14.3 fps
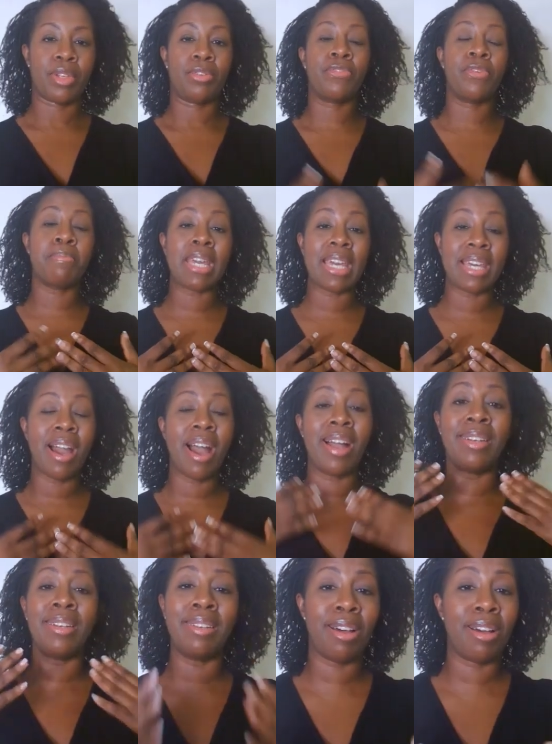For me, I
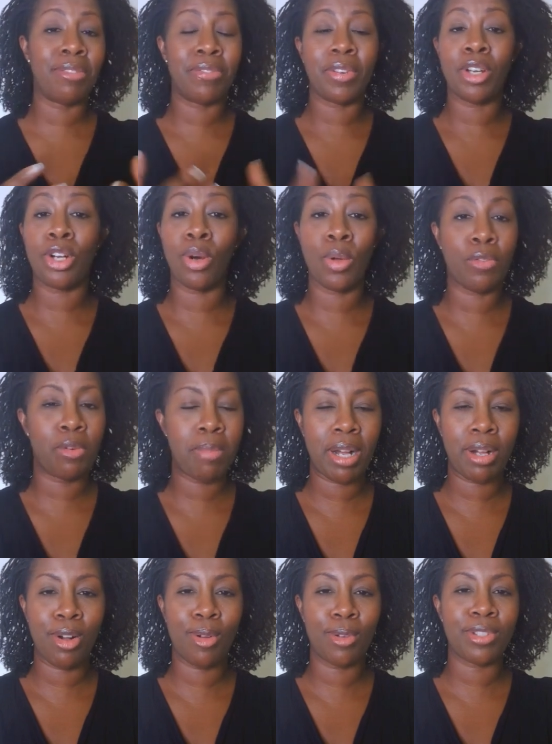love going for my
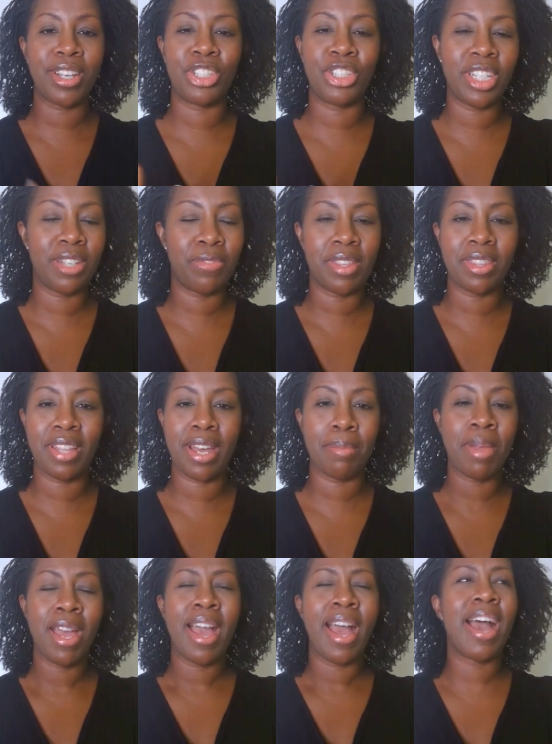goals, achieving them,
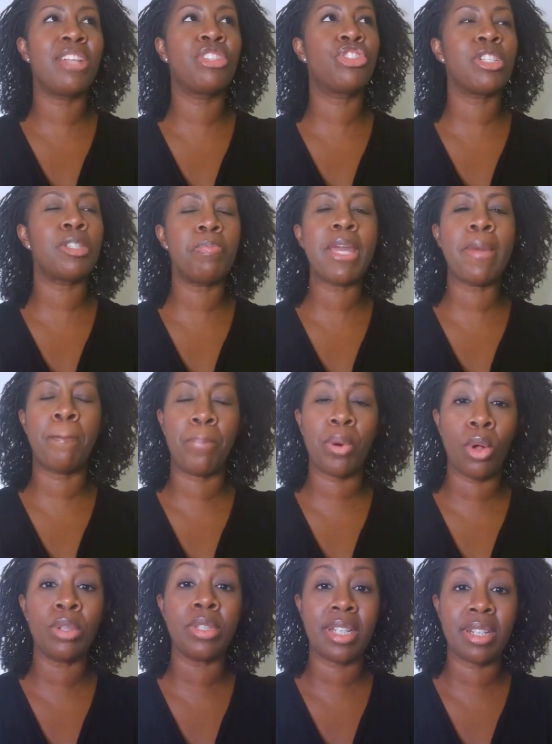and just being
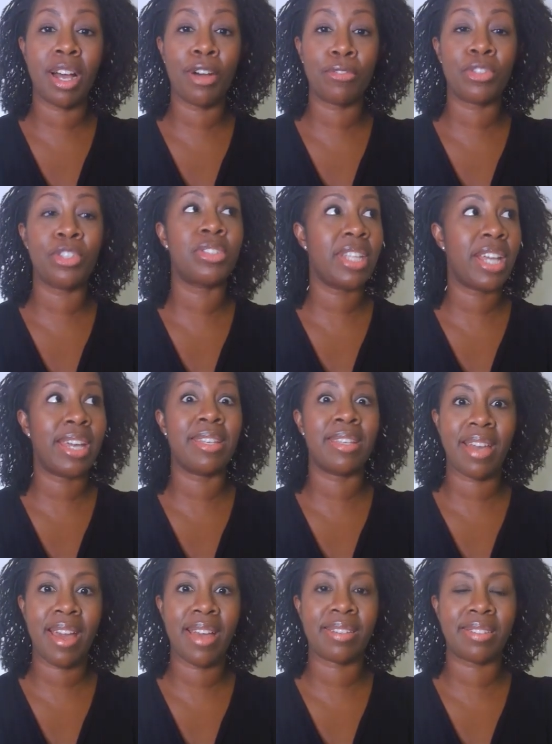bold enough to say,
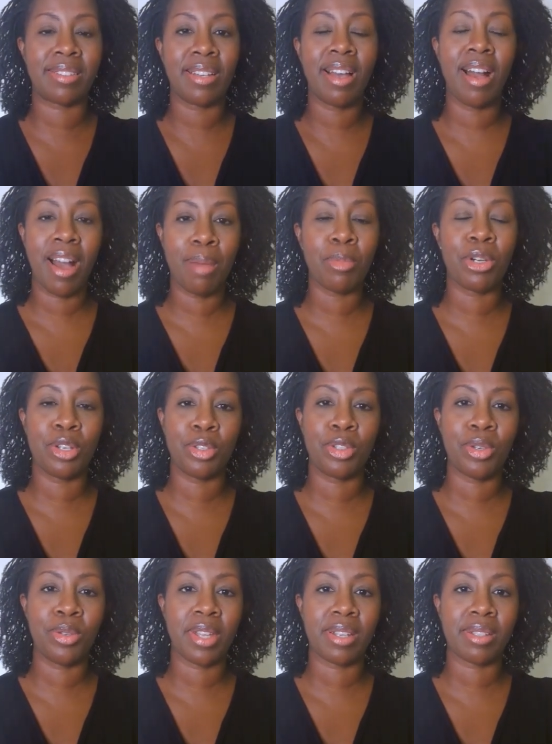yes, I'm going to
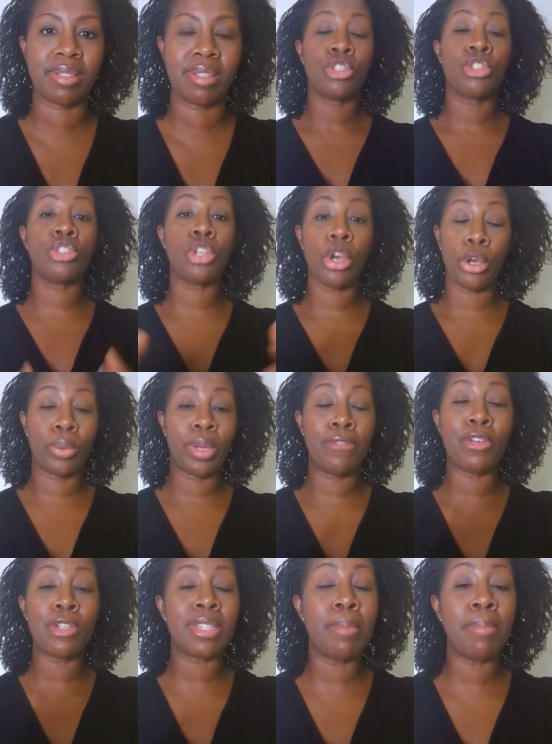do this. So if
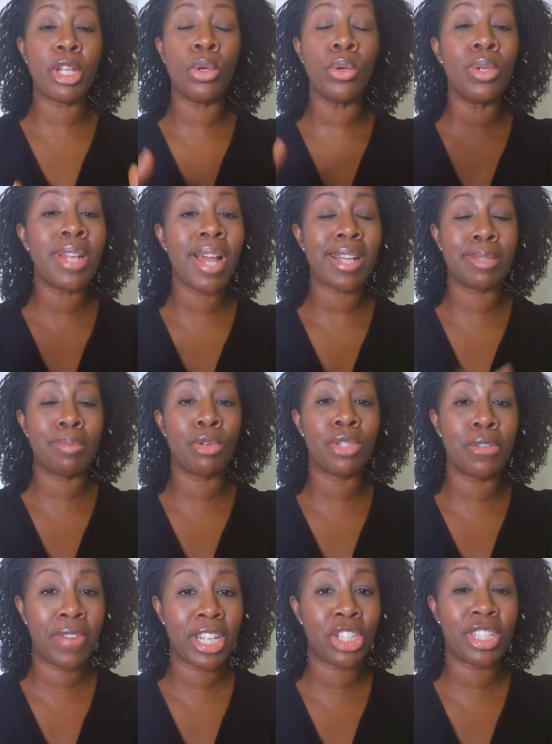you're somebody who lacks
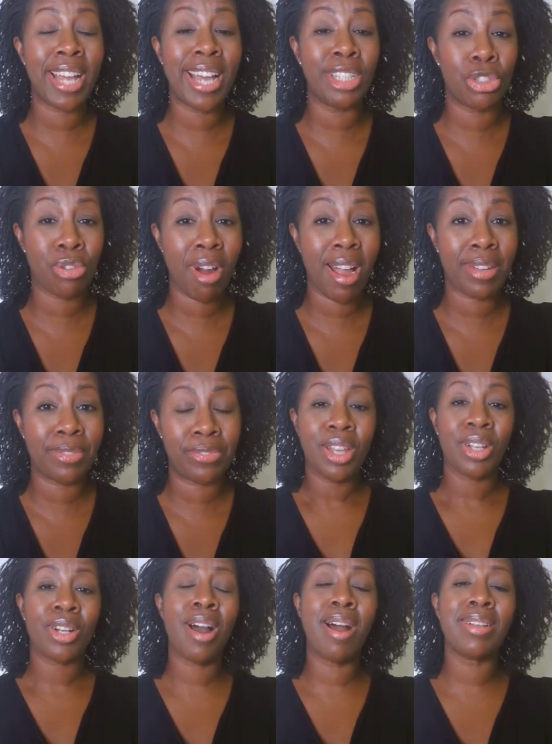motivation and drive,
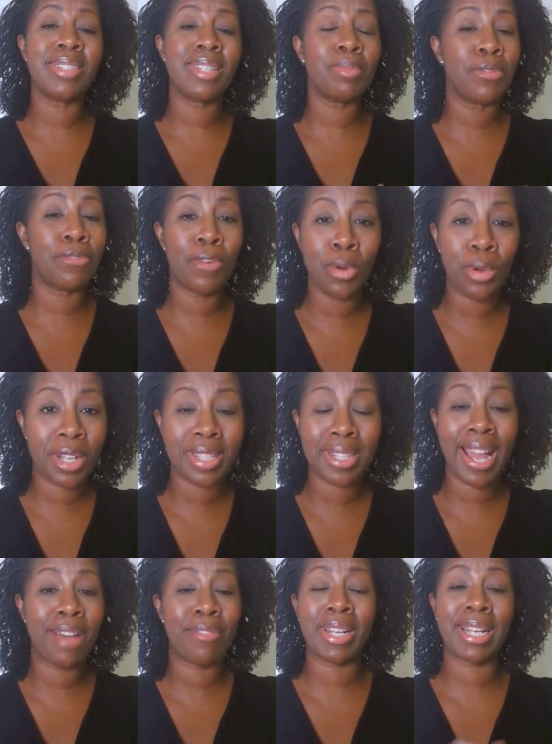can't seem to focus and
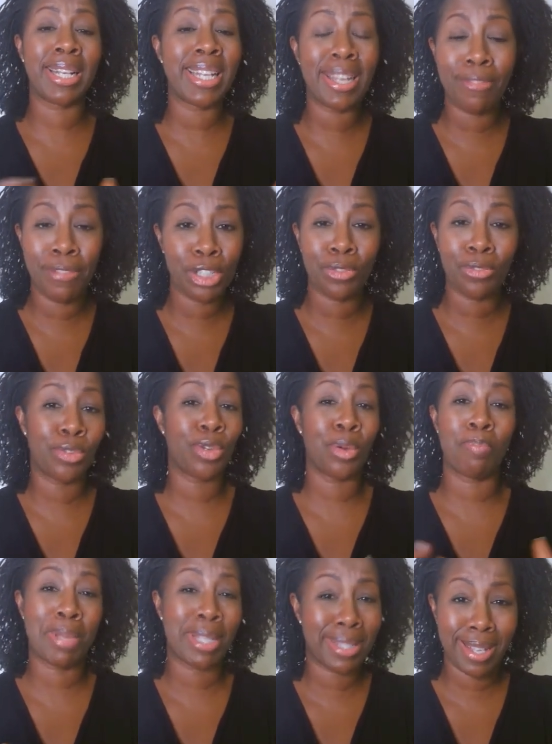have a clear vision for your
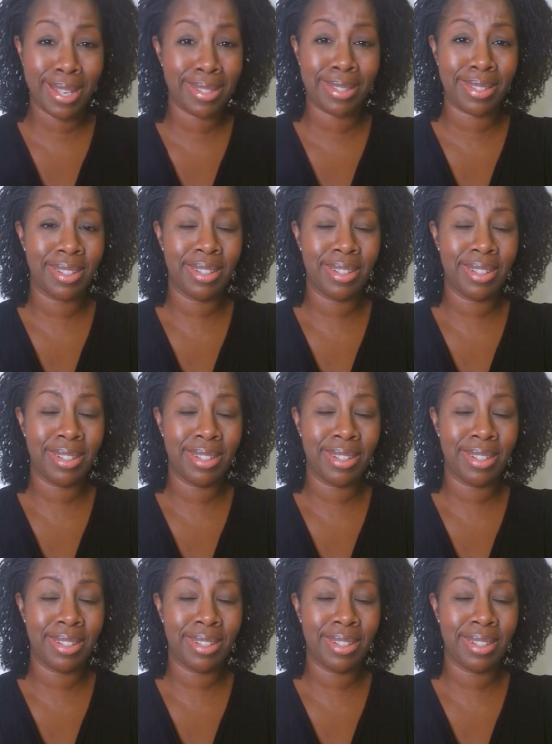business,